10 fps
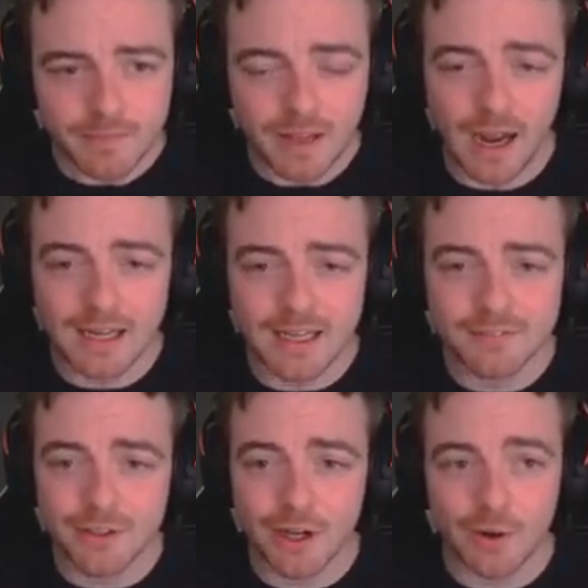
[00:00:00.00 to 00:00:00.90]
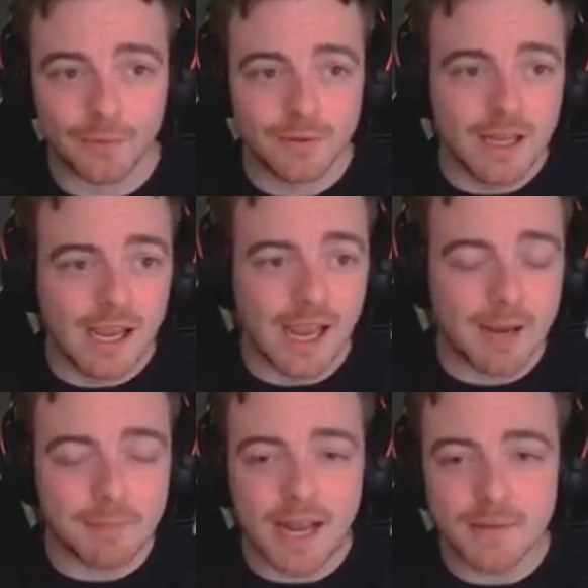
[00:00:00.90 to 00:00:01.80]
I didn't even know. Uh,
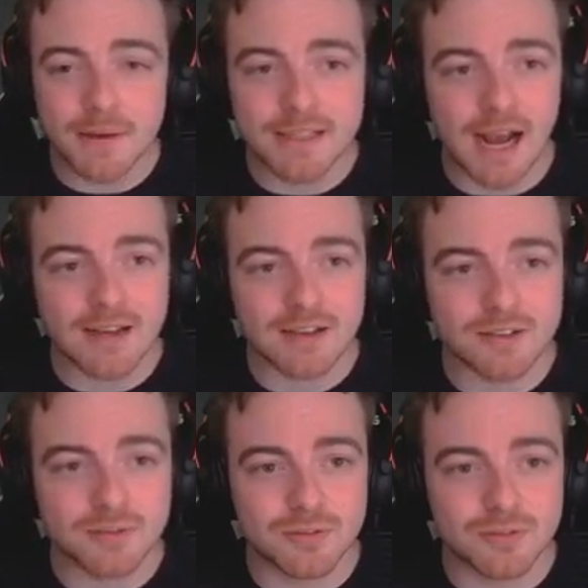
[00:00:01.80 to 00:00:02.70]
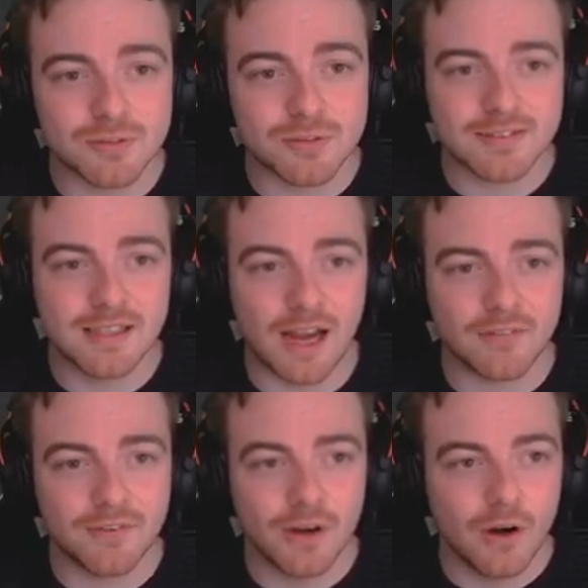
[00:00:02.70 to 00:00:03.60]
but anyway, guys, whilst I actually
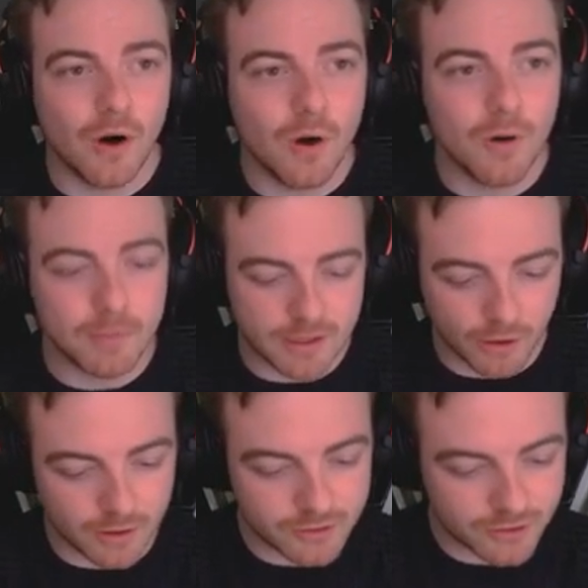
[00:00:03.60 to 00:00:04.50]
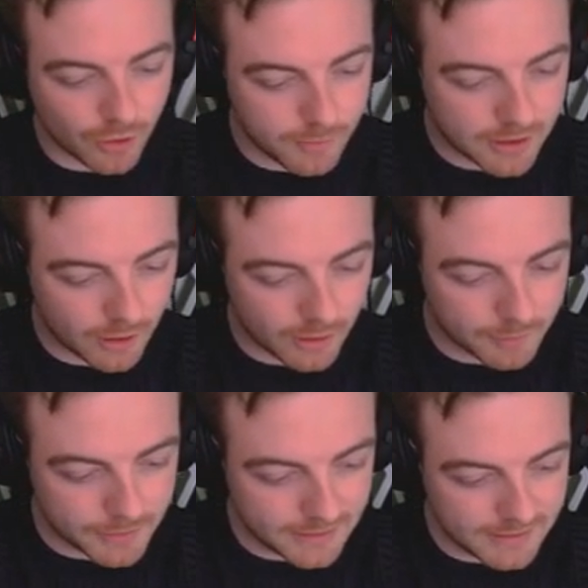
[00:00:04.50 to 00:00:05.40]
have... Oh my god. Oh my god,
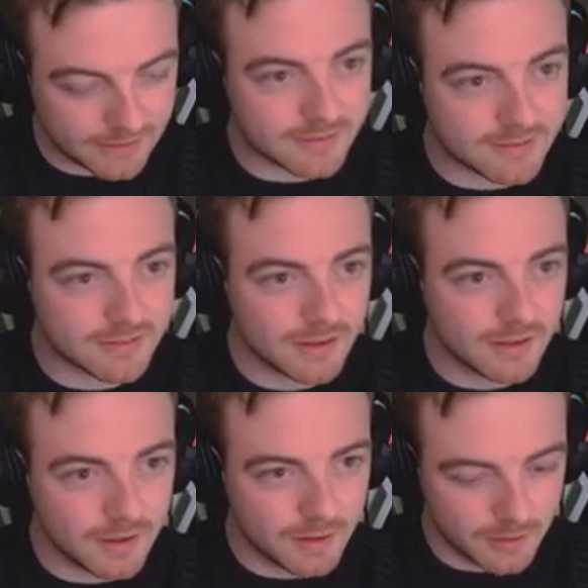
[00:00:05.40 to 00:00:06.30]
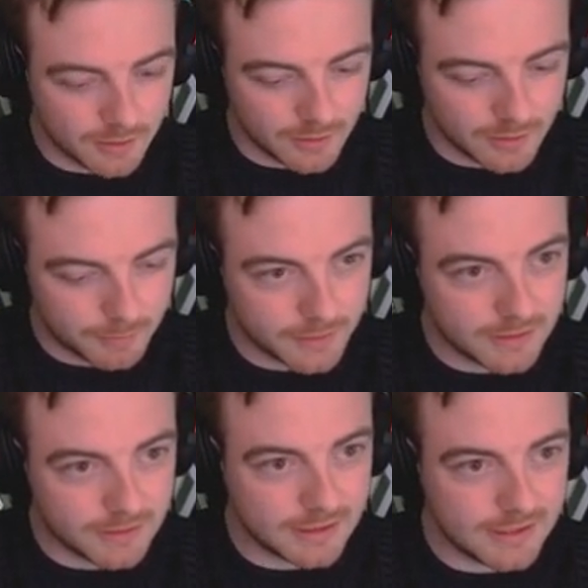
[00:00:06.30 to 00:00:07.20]
please.
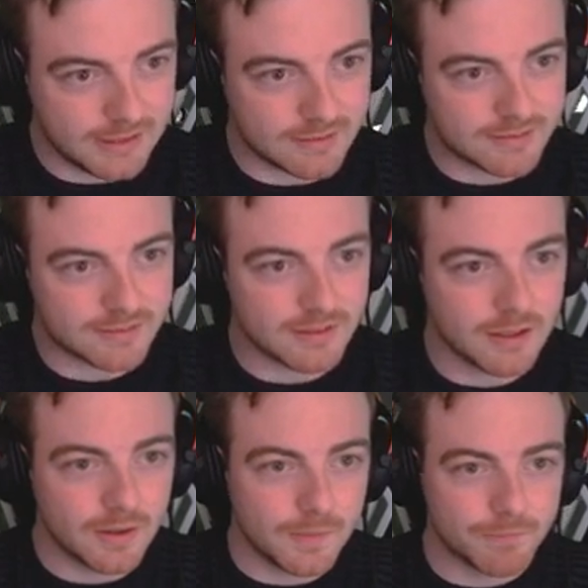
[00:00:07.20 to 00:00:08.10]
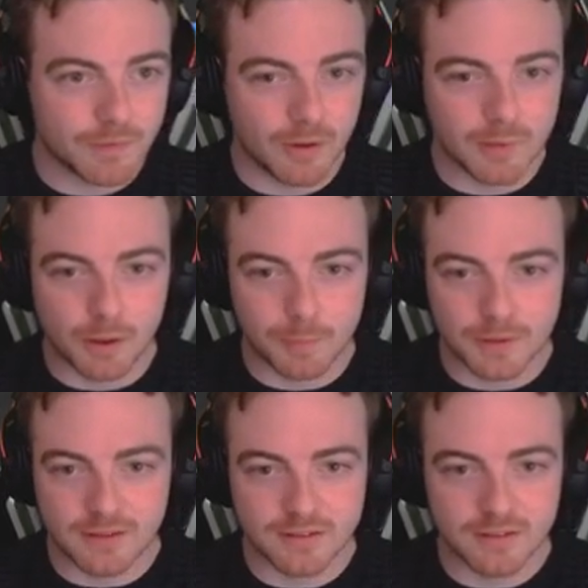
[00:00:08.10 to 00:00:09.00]
Please. Oh my god,
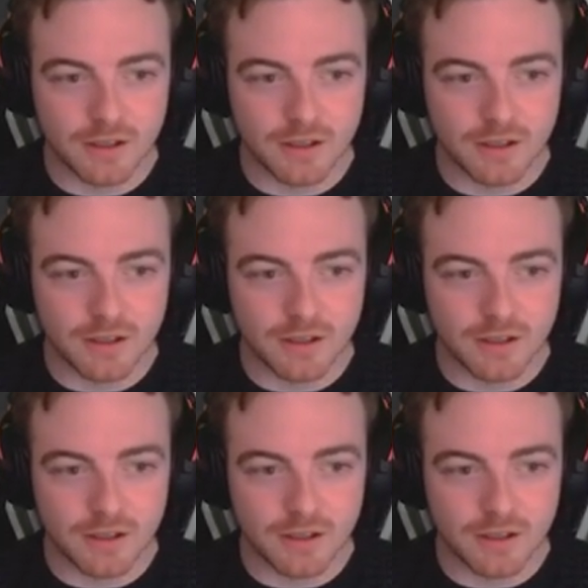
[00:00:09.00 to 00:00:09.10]
please.